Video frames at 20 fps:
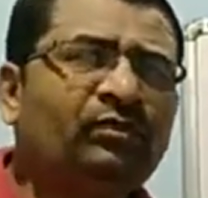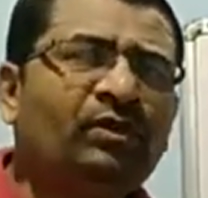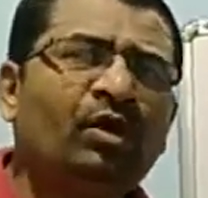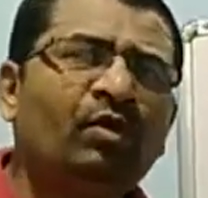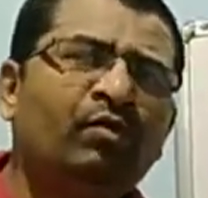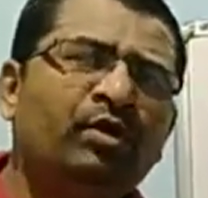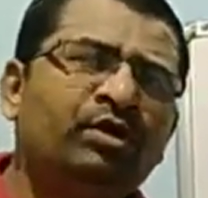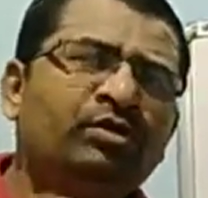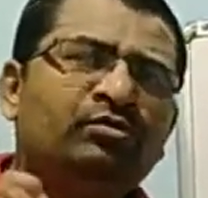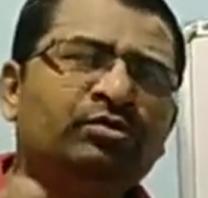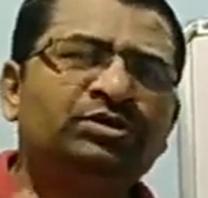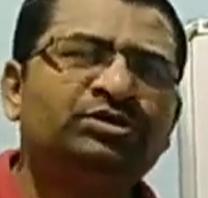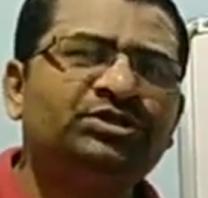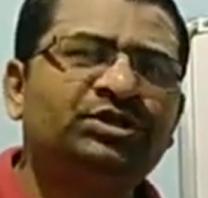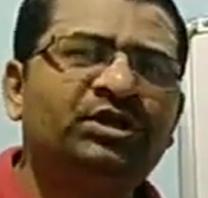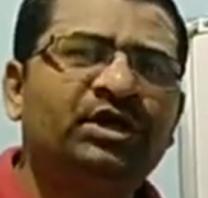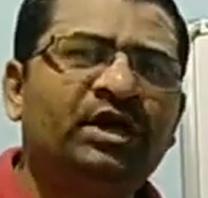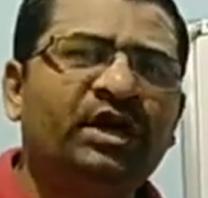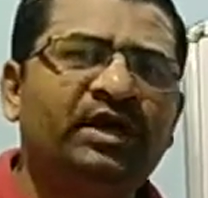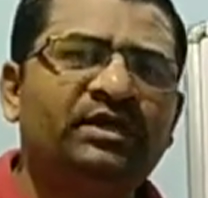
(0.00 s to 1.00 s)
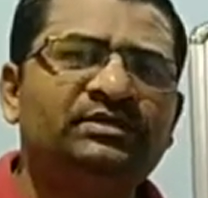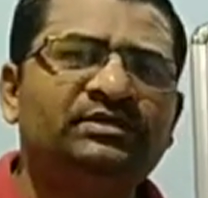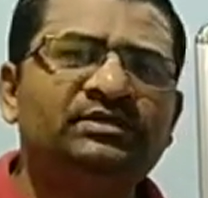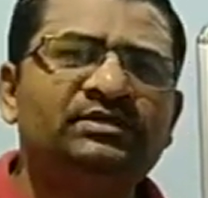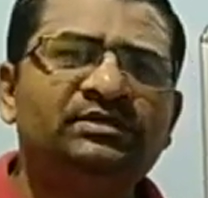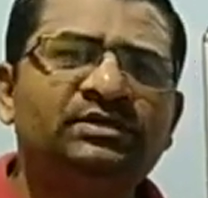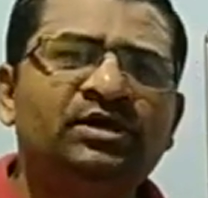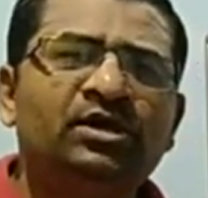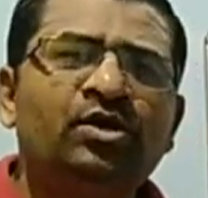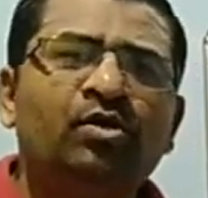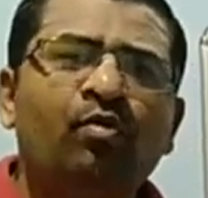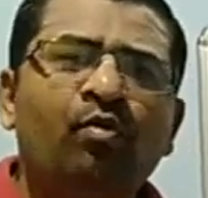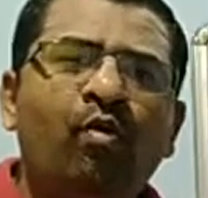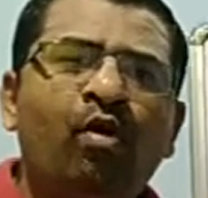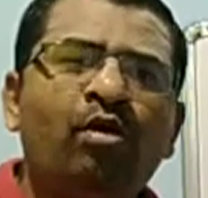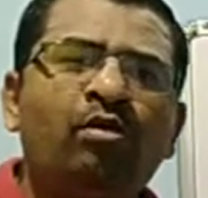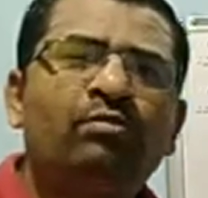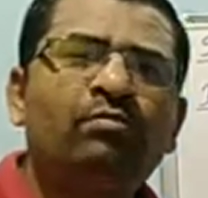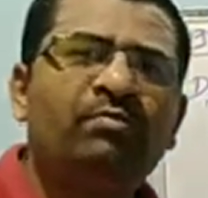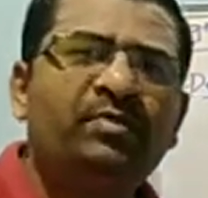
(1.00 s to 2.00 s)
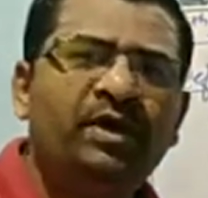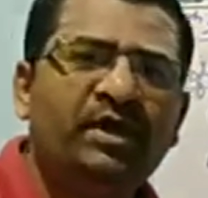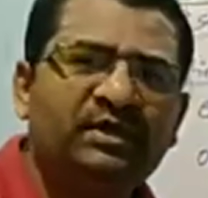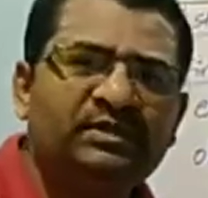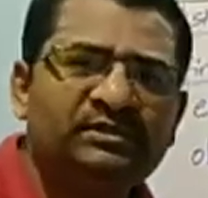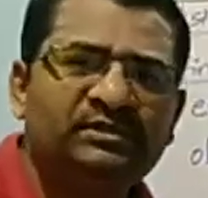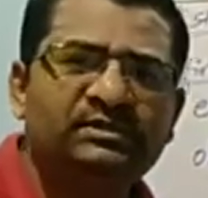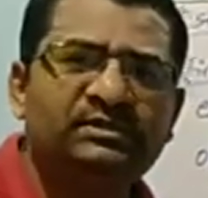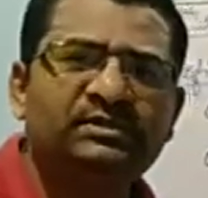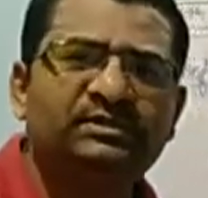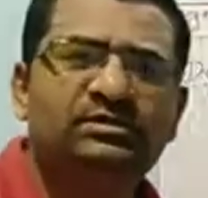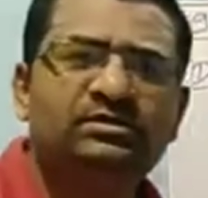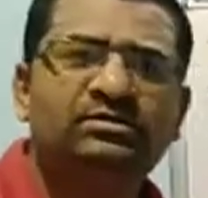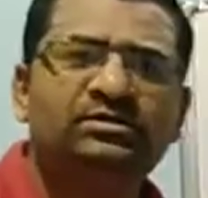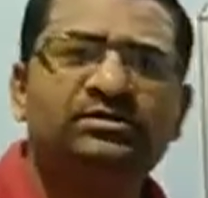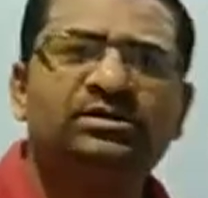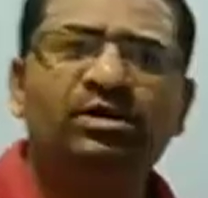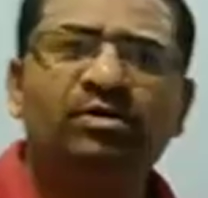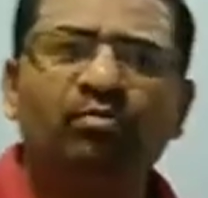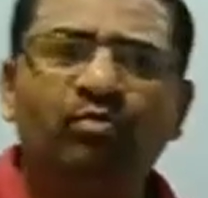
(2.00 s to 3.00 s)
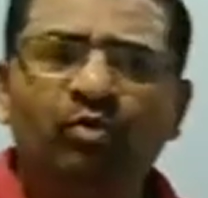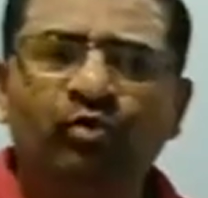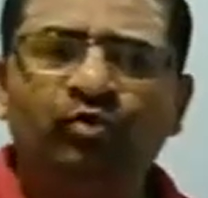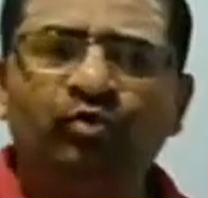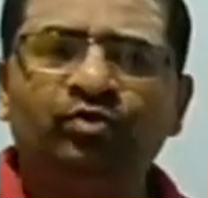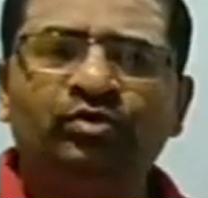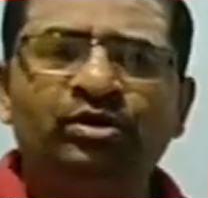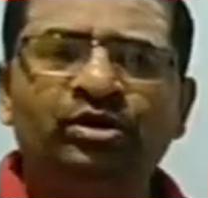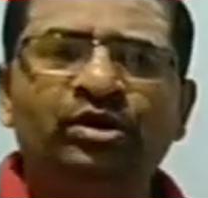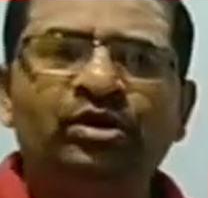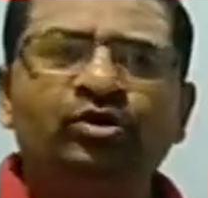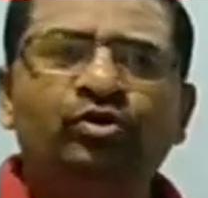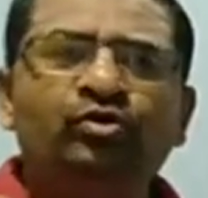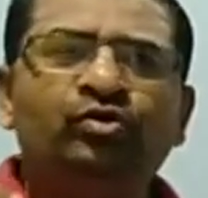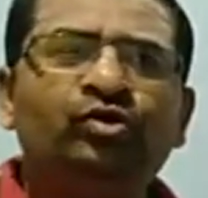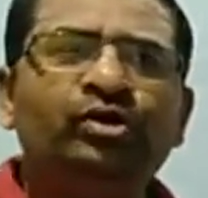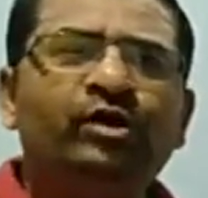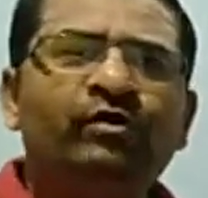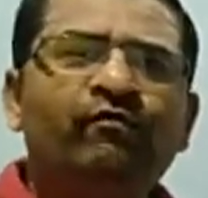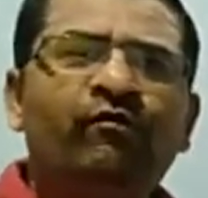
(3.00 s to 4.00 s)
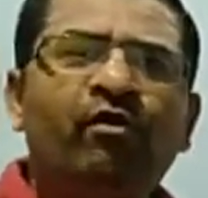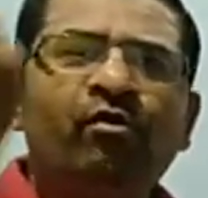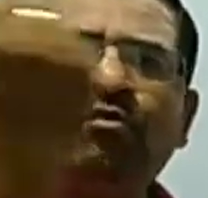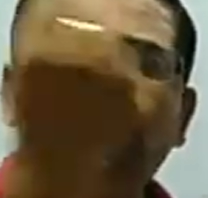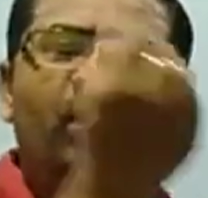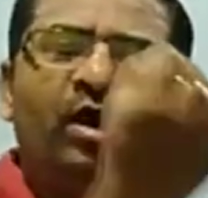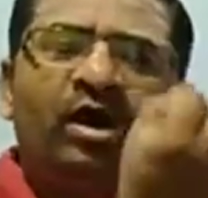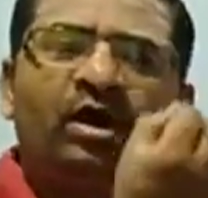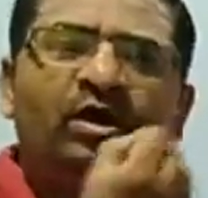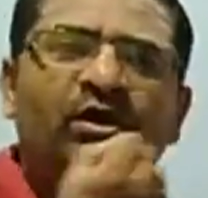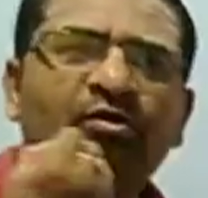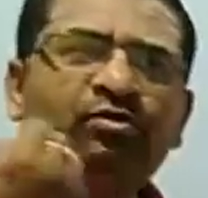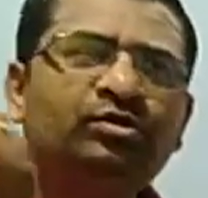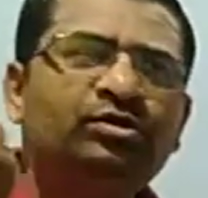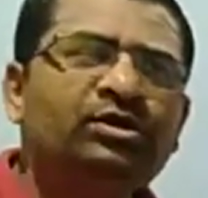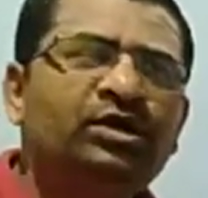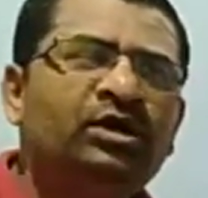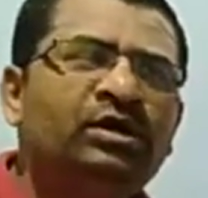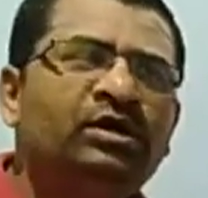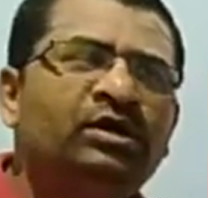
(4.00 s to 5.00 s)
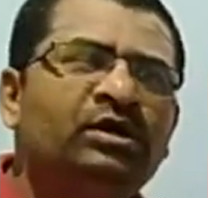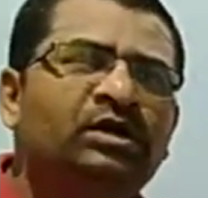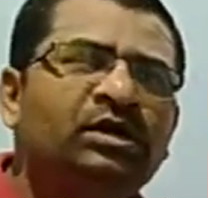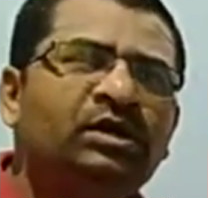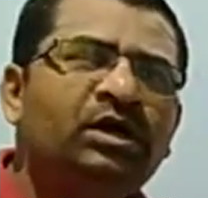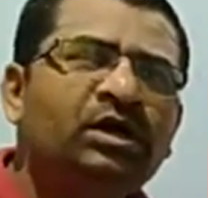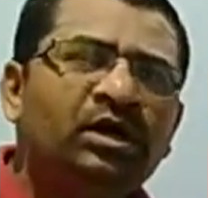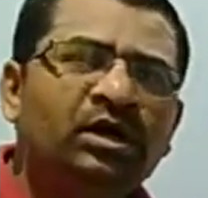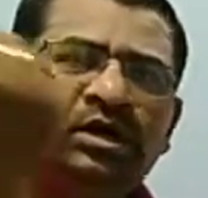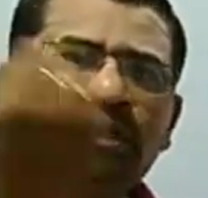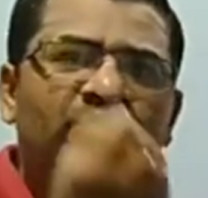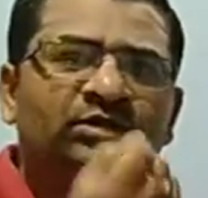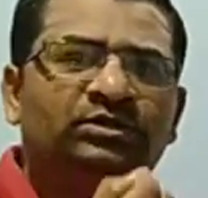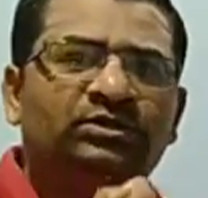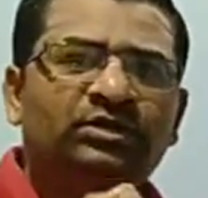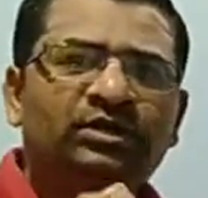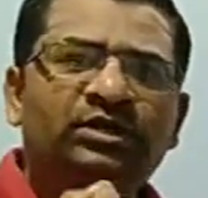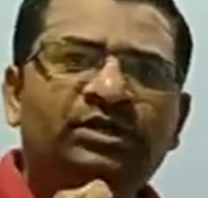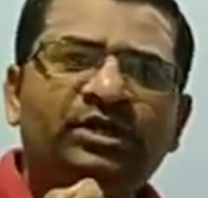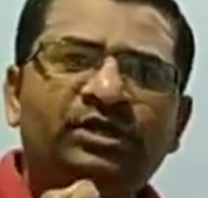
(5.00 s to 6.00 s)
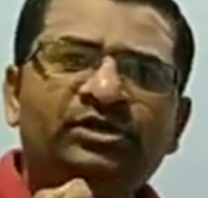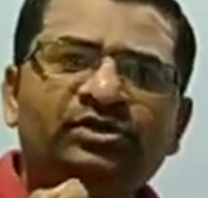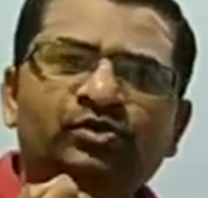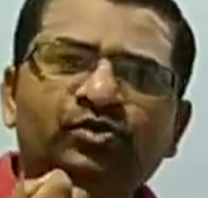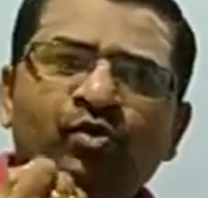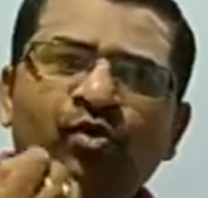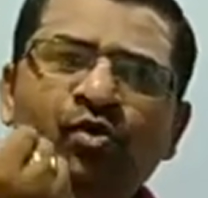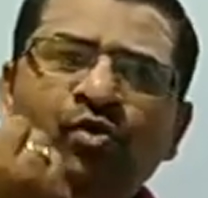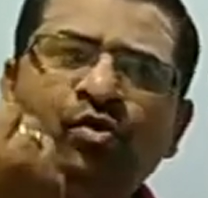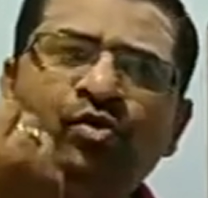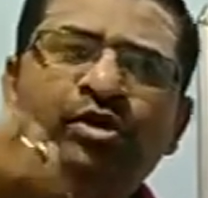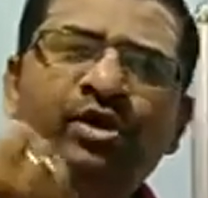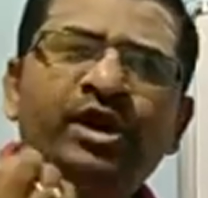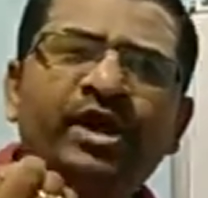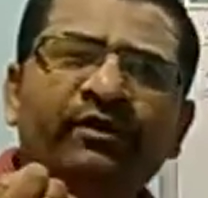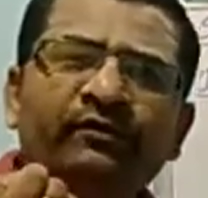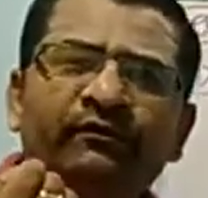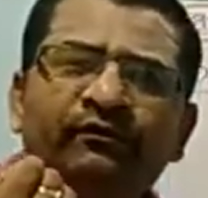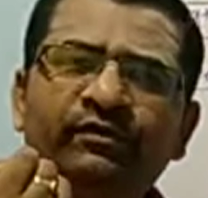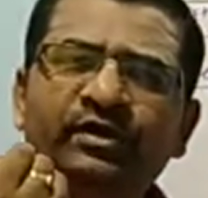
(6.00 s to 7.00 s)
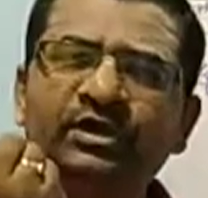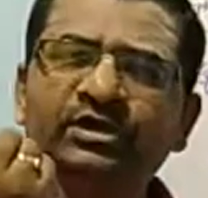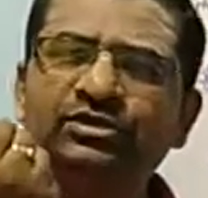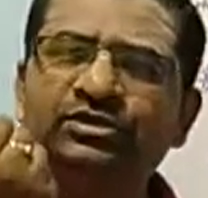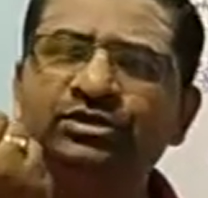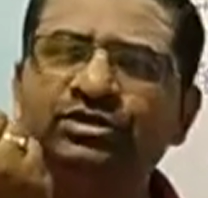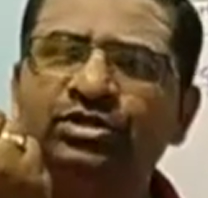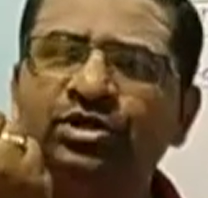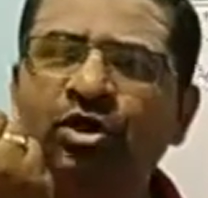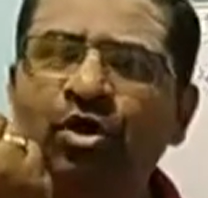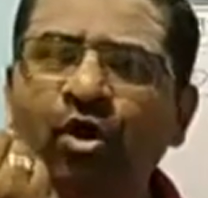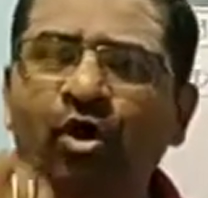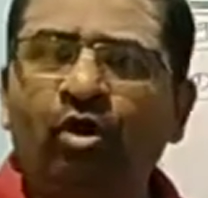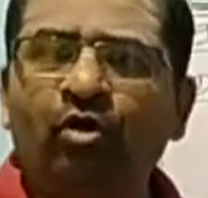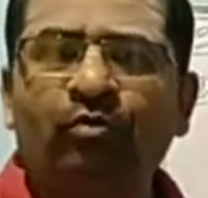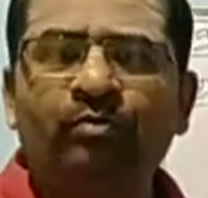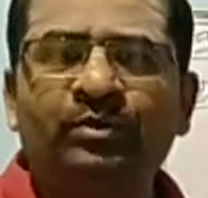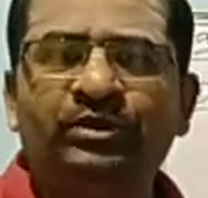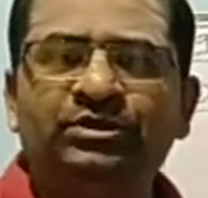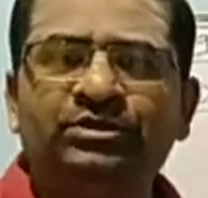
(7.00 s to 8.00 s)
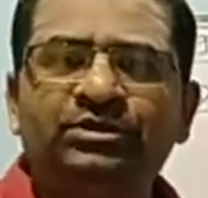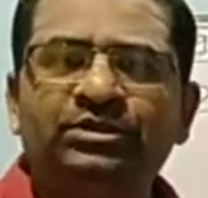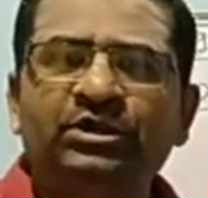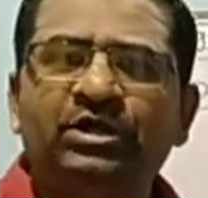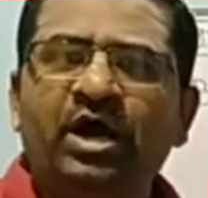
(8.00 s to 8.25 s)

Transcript: one question arises: what makes the moon to revolve around the earth in its own definite orbit,